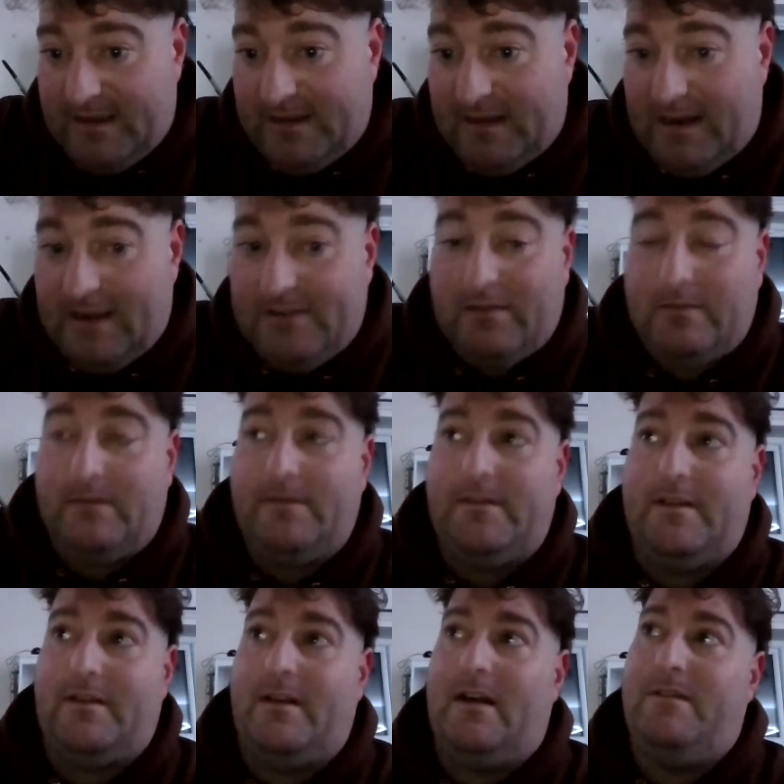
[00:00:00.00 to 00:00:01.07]
The last time
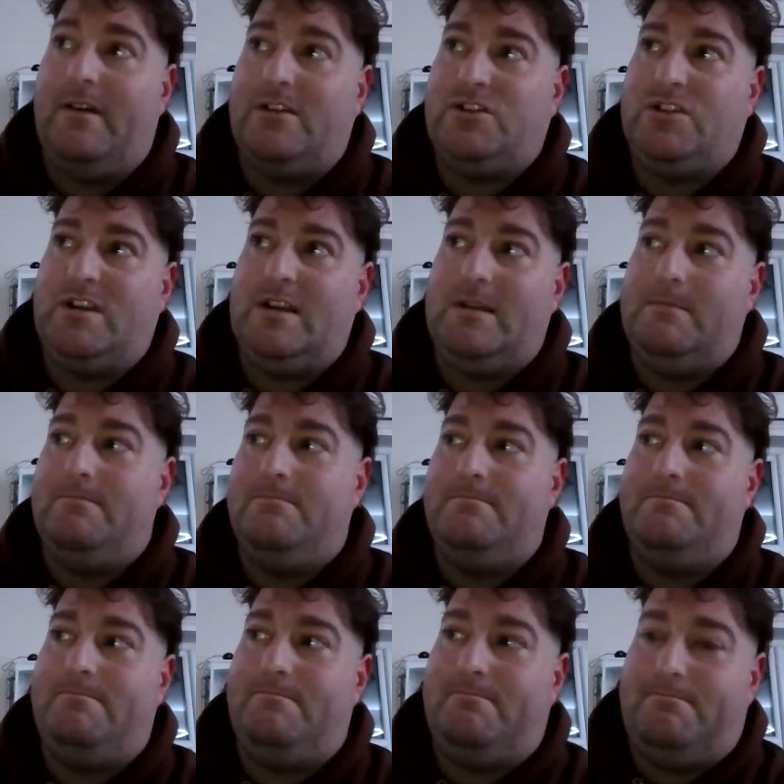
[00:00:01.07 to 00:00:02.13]
I've actually
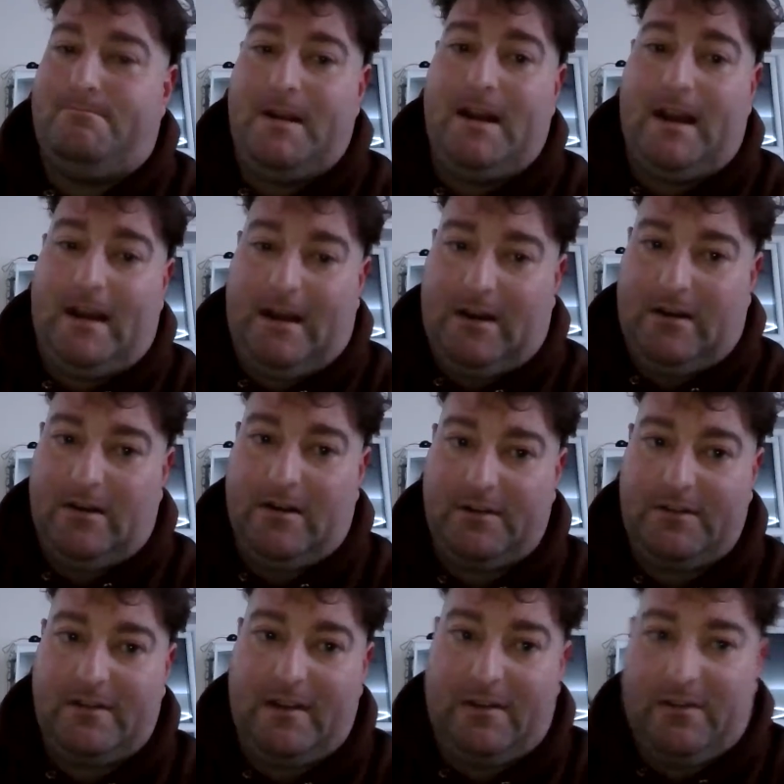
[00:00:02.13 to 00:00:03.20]
been in the United
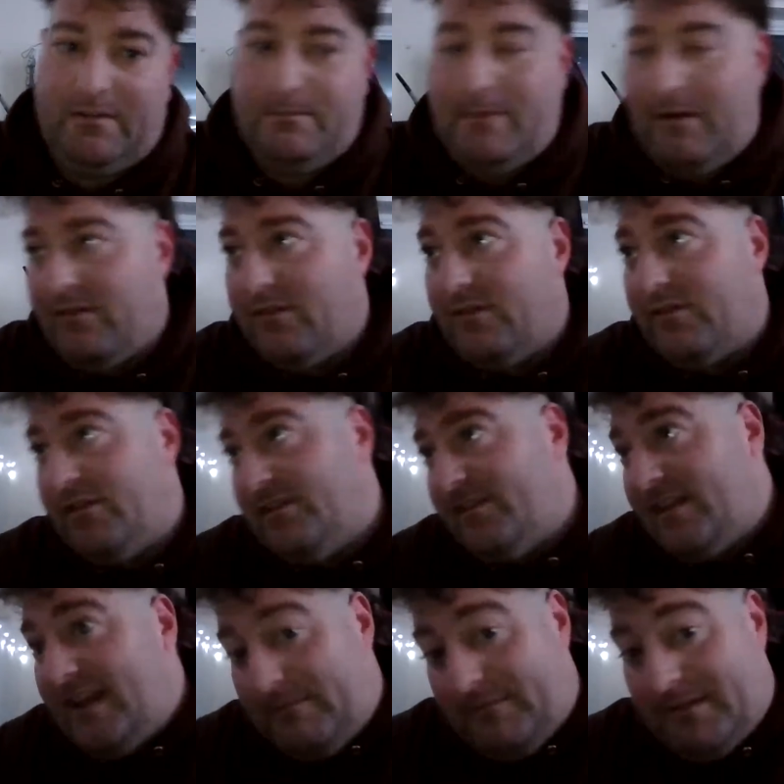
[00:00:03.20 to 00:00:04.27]
States of America, it's the
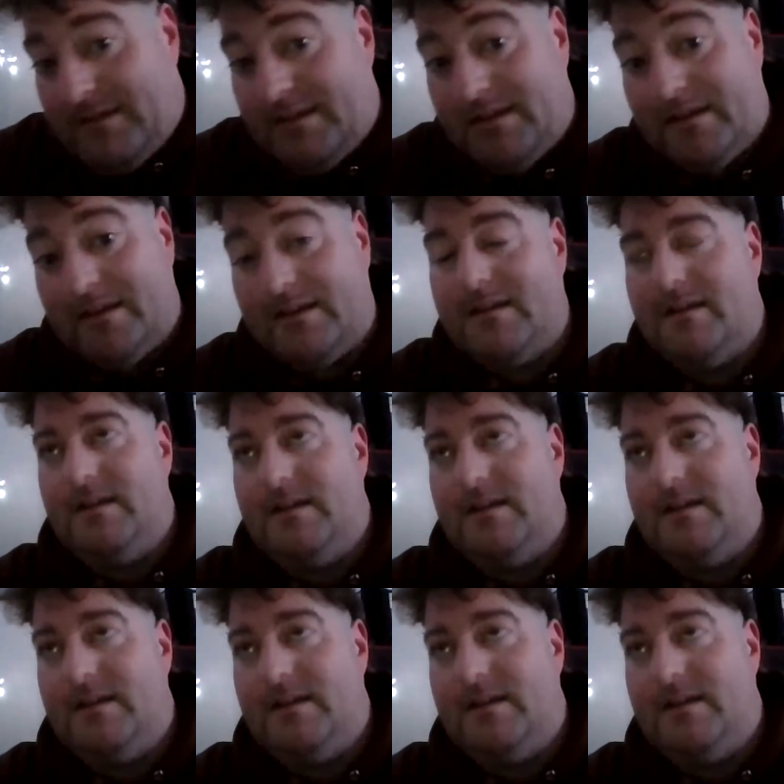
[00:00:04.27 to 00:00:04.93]
same year